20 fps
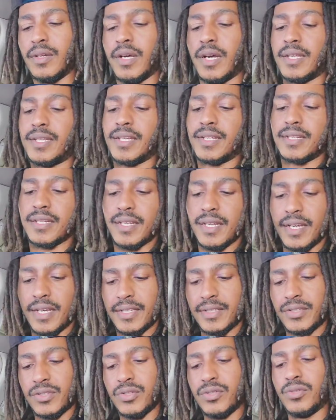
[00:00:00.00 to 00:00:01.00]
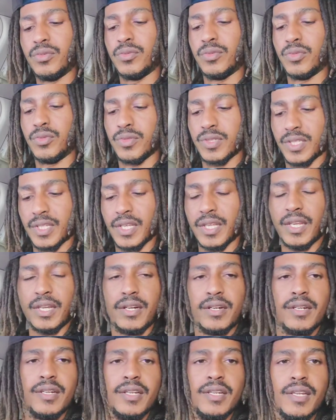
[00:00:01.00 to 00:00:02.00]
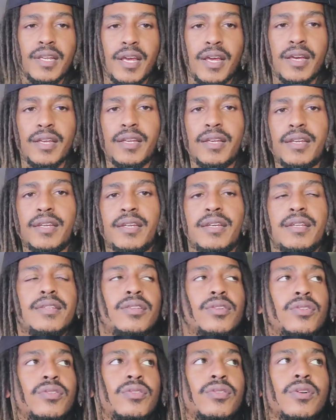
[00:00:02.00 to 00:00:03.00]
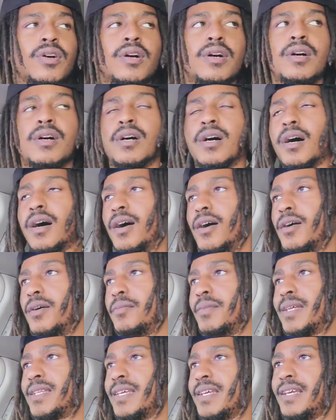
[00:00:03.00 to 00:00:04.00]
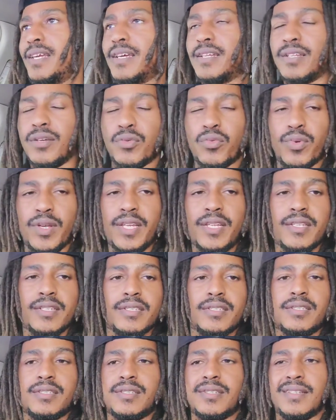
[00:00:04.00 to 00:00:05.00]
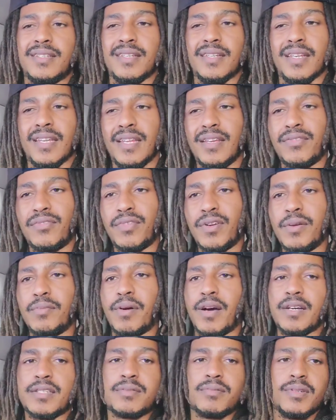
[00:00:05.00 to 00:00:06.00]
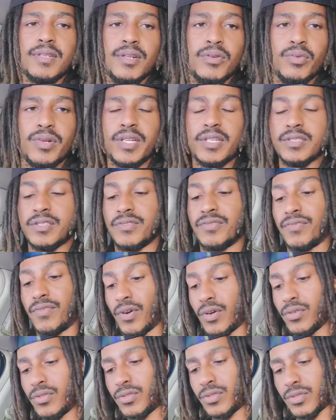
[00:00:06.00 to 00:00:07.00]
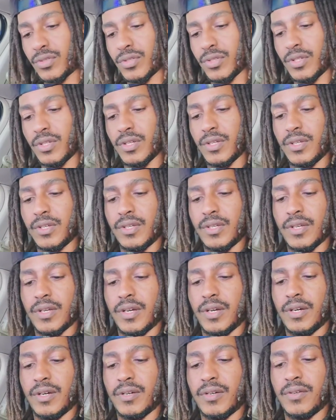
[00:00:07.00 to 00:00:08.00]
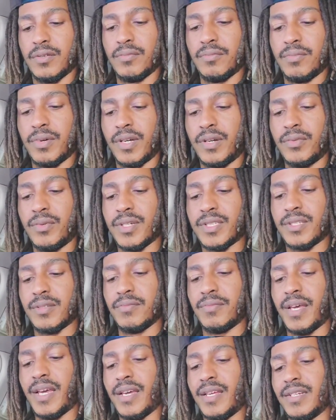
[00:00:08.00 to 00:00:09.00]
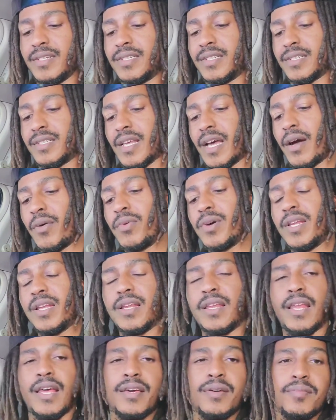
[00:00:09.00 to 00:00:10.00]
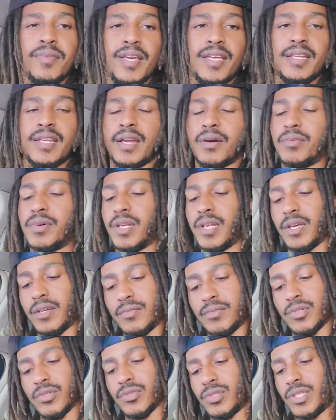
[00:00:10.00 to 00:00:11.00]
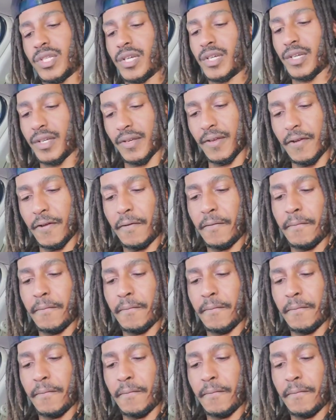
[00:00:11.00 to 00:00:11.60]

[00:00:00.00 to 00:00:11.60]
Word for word: I think the last dude who was clearly the alien dude. Um, I think he had the weakest delivery, possibly the weakest verse. Um, but it wasn't bad. It just I wouldn't have let him end it. I would have let him go second,